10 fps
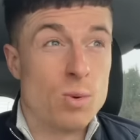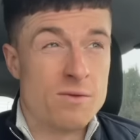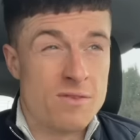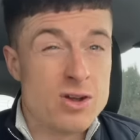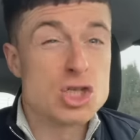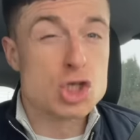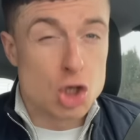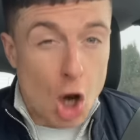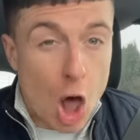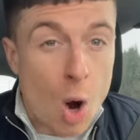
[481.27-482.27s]
with a very
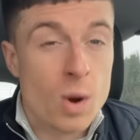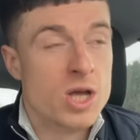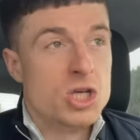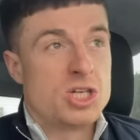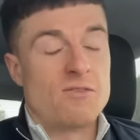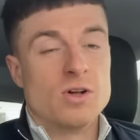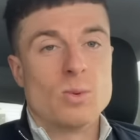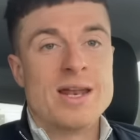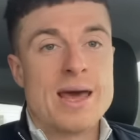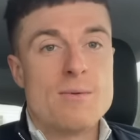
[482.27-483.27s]
slow Sheffield
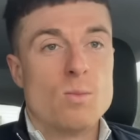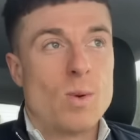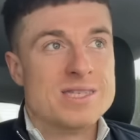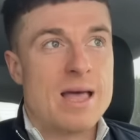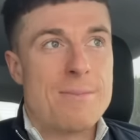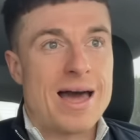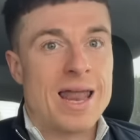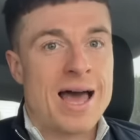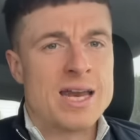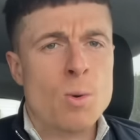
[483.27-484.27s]
Wednesday back
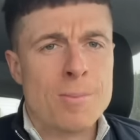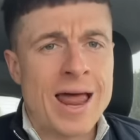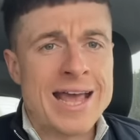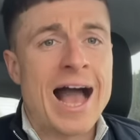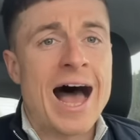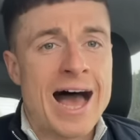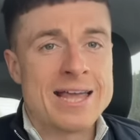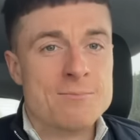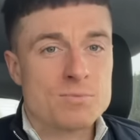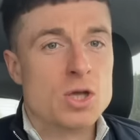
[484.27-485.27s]
line who were playing
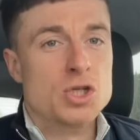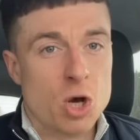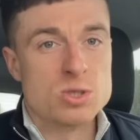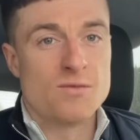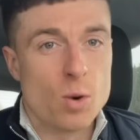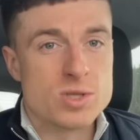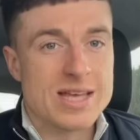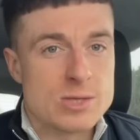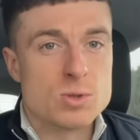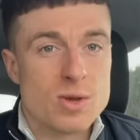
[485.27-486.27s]
high. And Joseph always
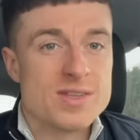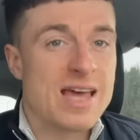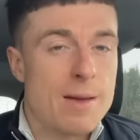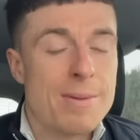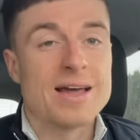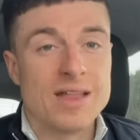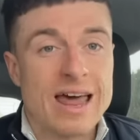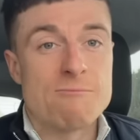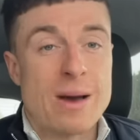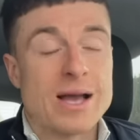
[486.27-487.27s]
gets between the centre back and the
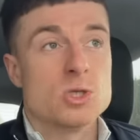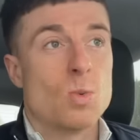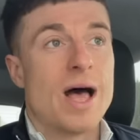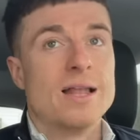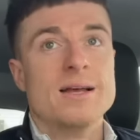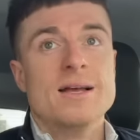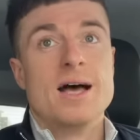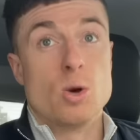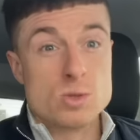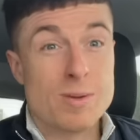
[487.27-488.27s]
left back as well
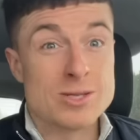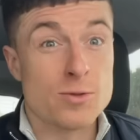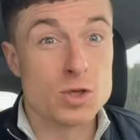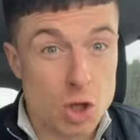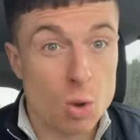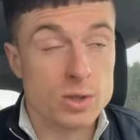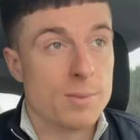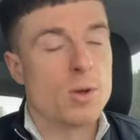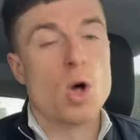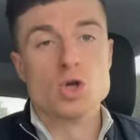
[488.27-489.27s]
and always plays on the shoulder.
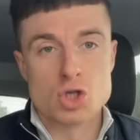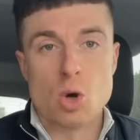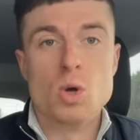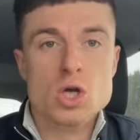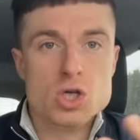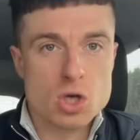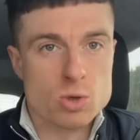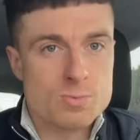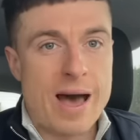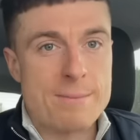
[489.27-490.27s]
But also, so
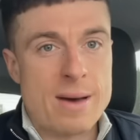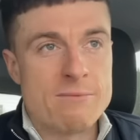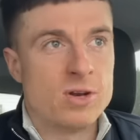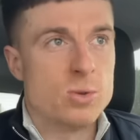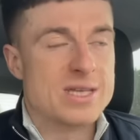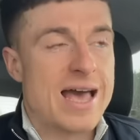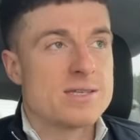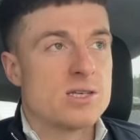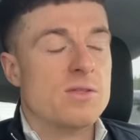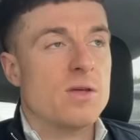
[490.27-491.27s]
does Pat Bamford, who was
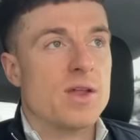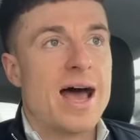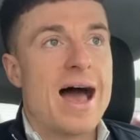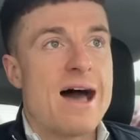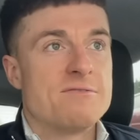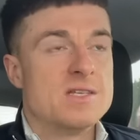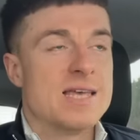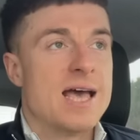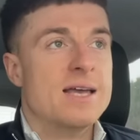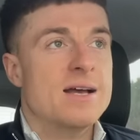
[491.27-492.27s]
excellent the other night, I have to
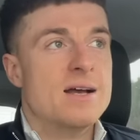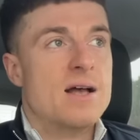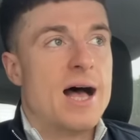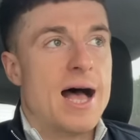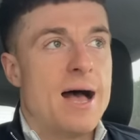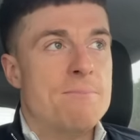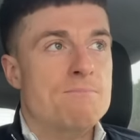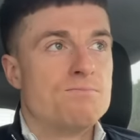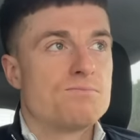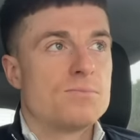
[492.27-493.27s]
say.
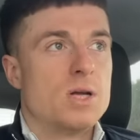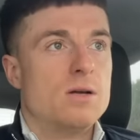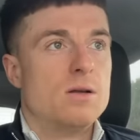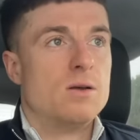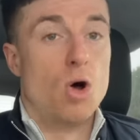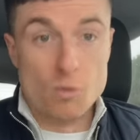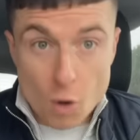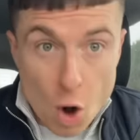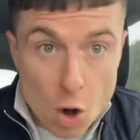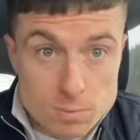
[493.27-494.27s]
Um,
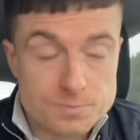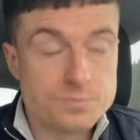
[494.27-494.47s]
overall,